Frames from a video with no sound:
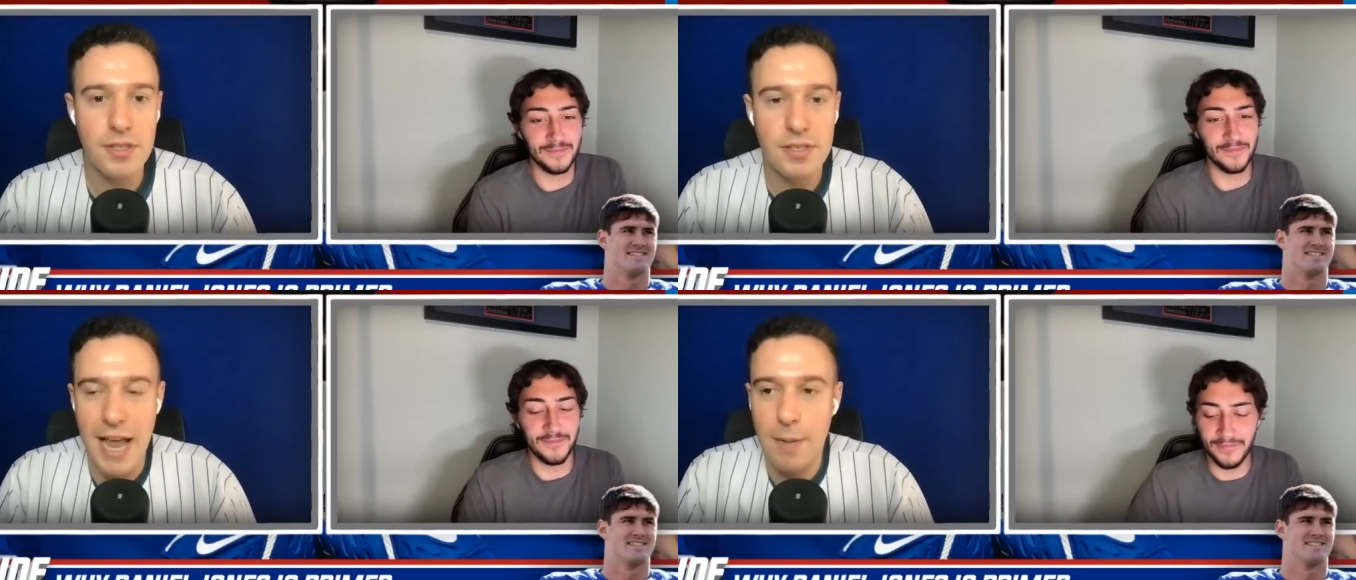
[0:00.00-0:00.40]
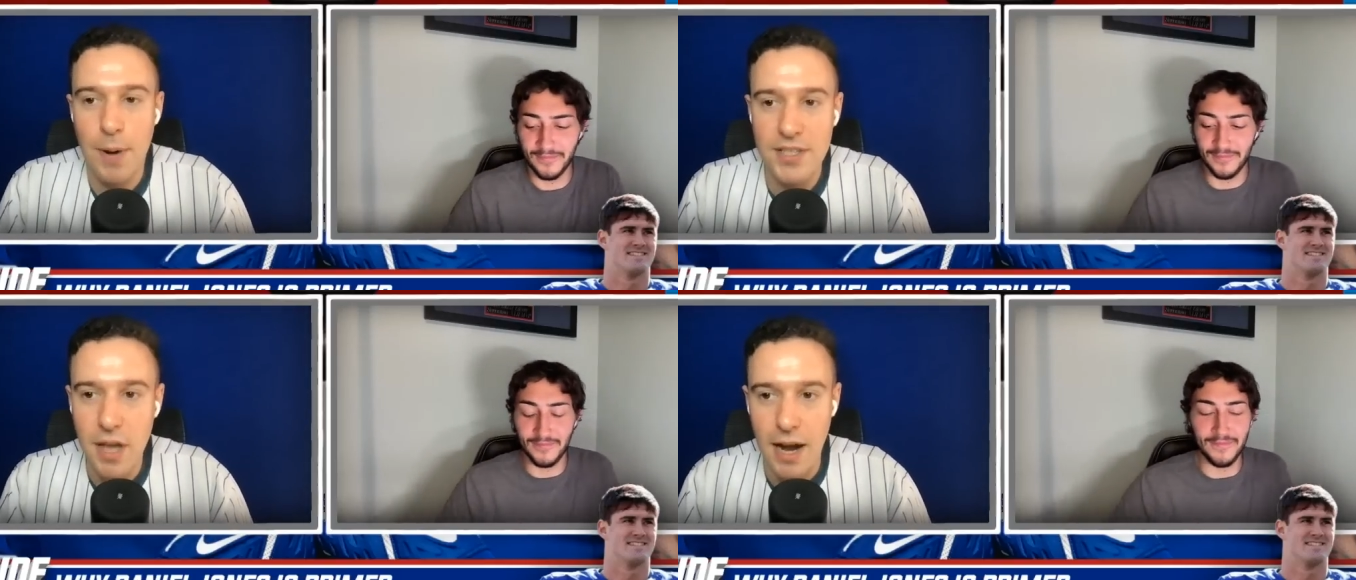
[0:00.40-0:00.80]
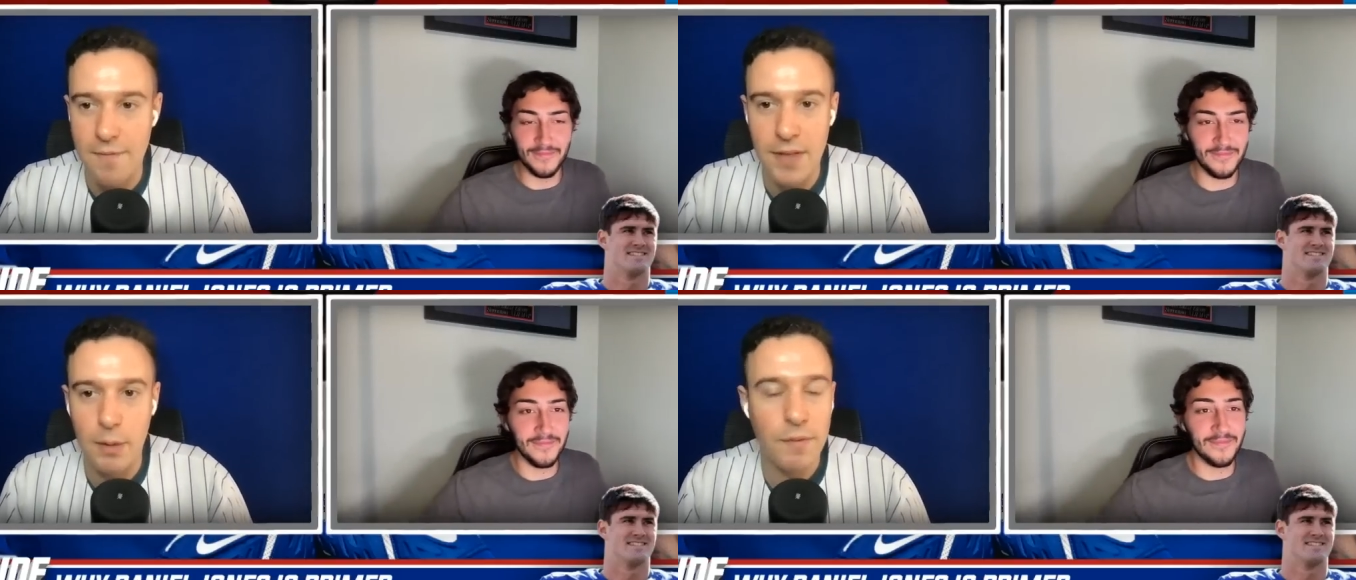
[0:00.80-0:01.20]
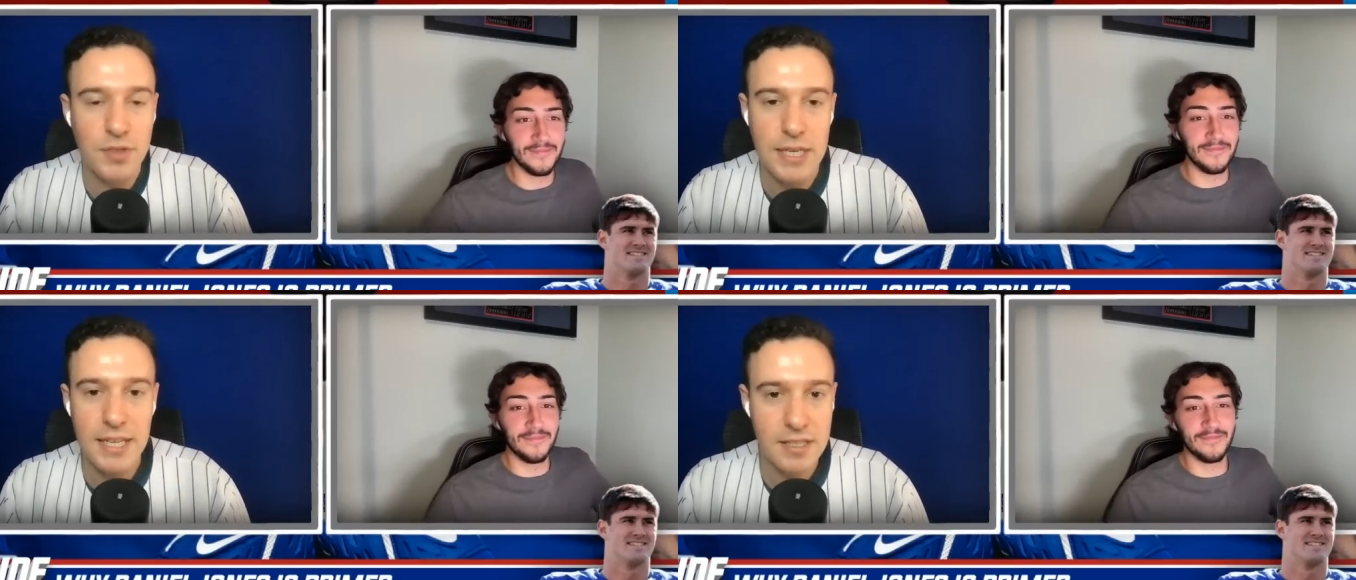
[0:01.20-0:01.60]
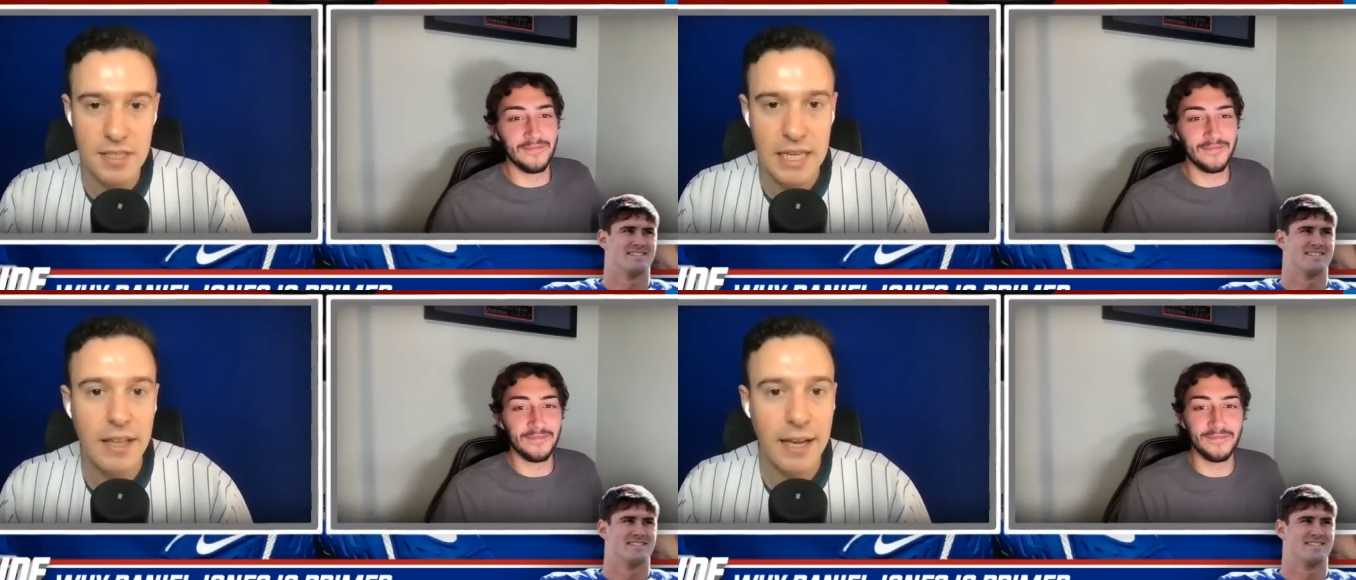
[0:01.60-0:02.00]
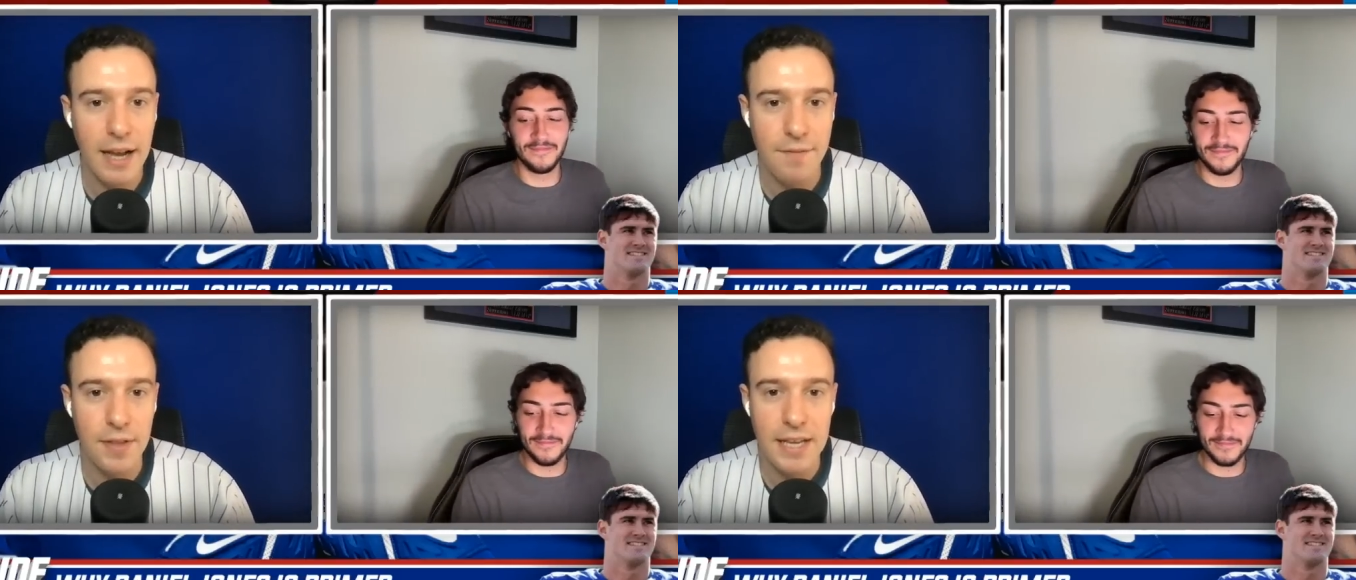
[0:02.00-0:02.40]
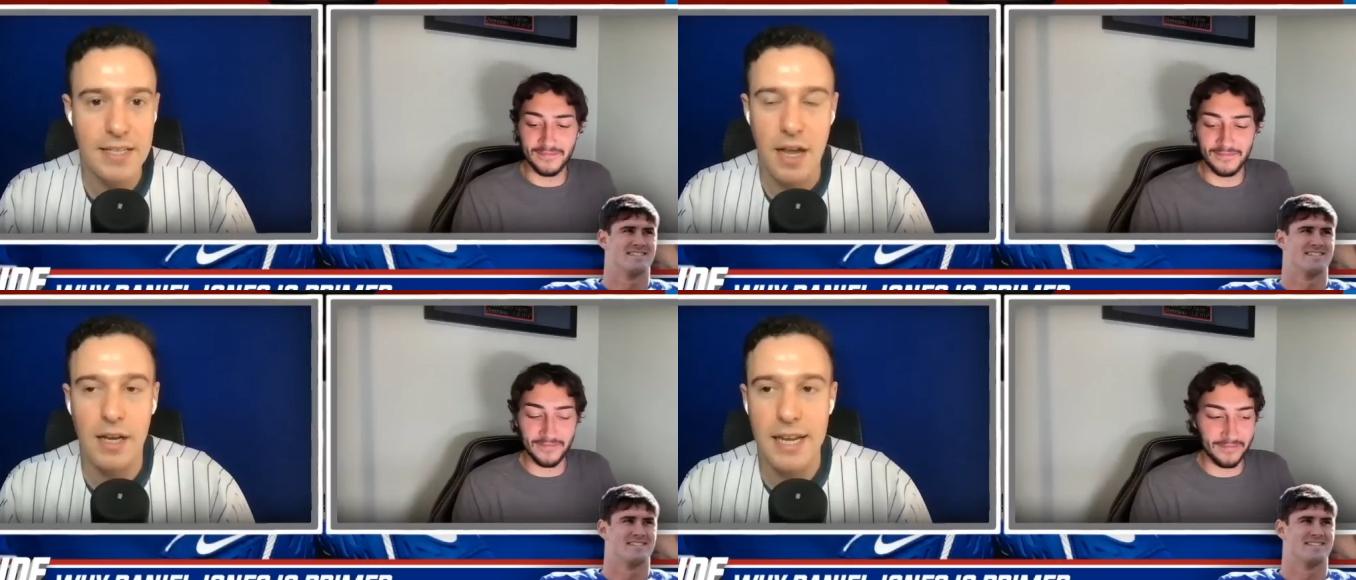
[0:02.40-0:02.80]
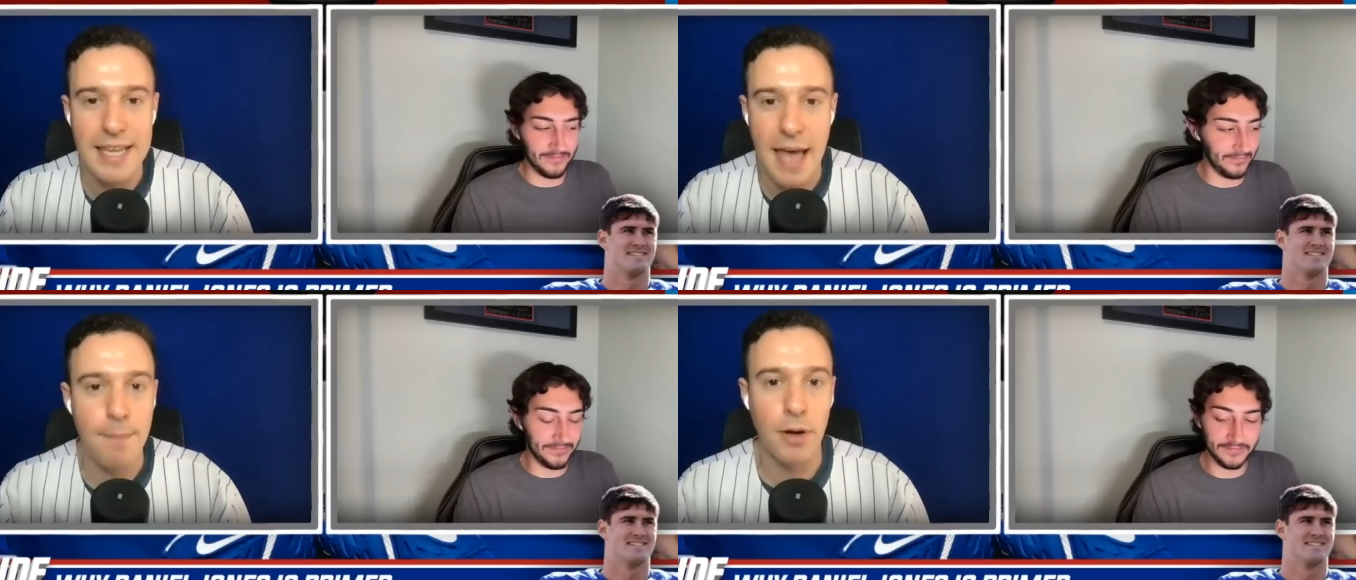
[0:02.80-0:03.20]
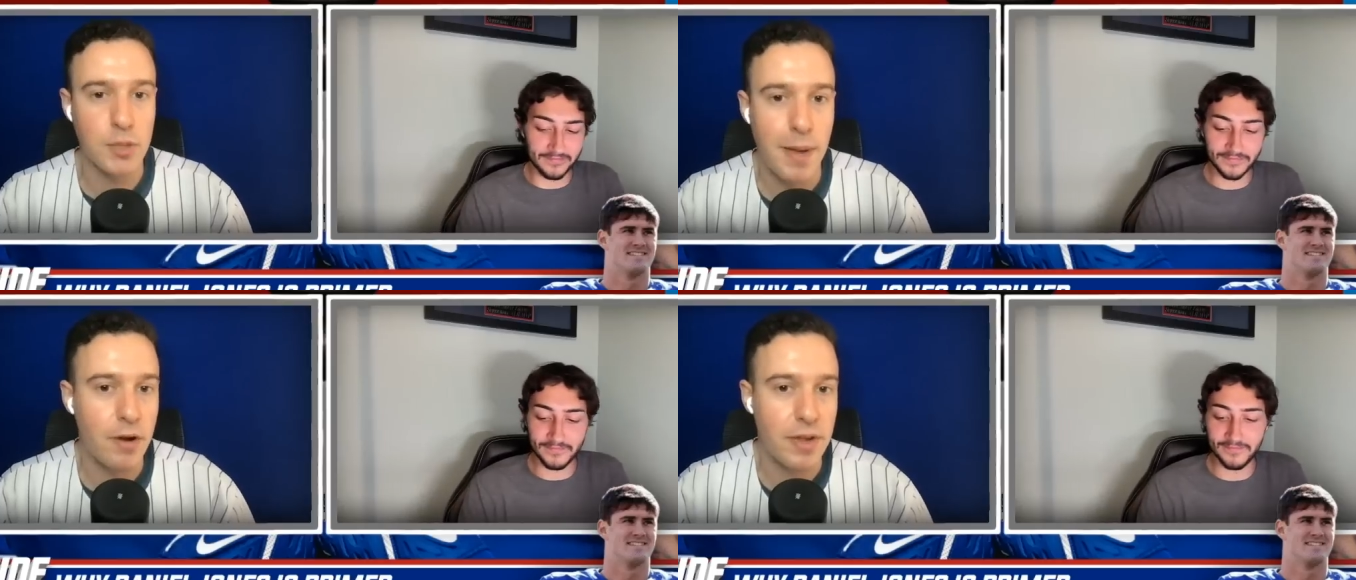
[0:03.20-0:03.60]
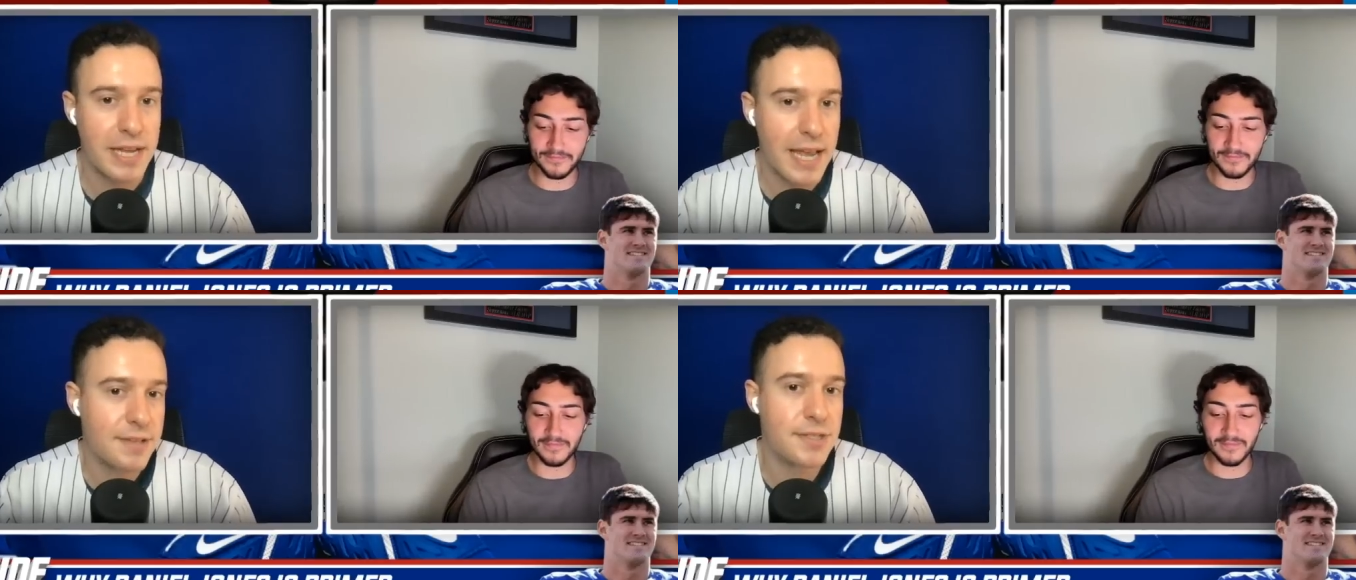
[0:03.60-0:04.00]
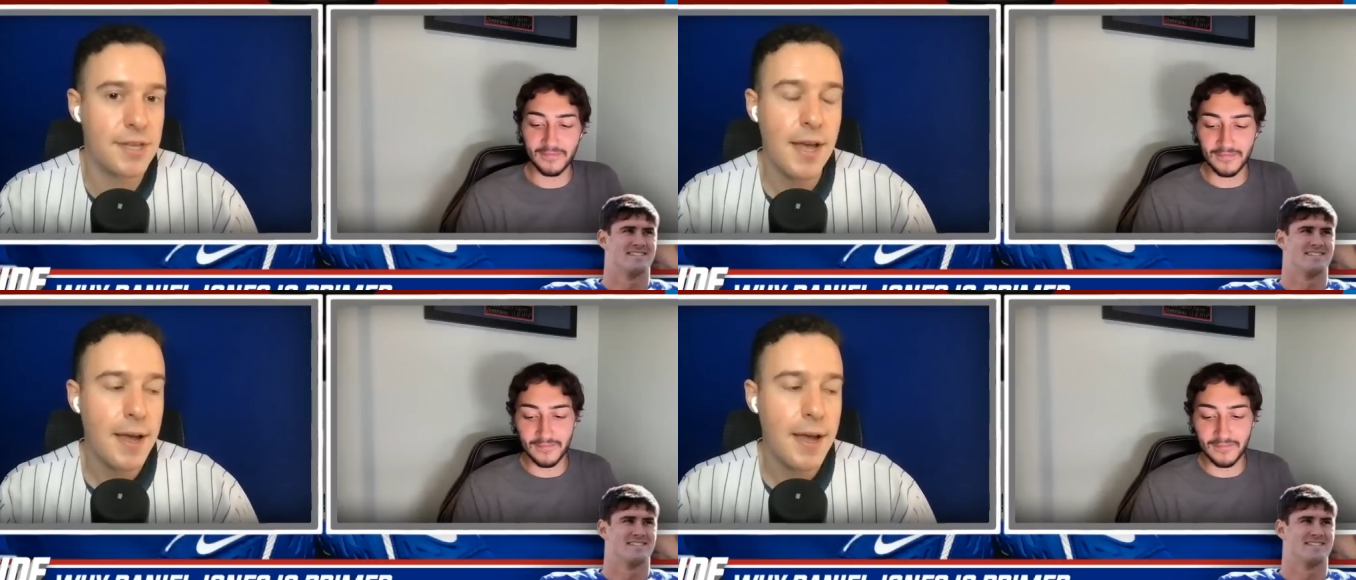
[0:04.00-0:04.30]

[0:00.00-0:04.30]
Speaker 1: Dak Prescott, I feel like we've seen his ceiling. I feel like he's not going to get much better than he is.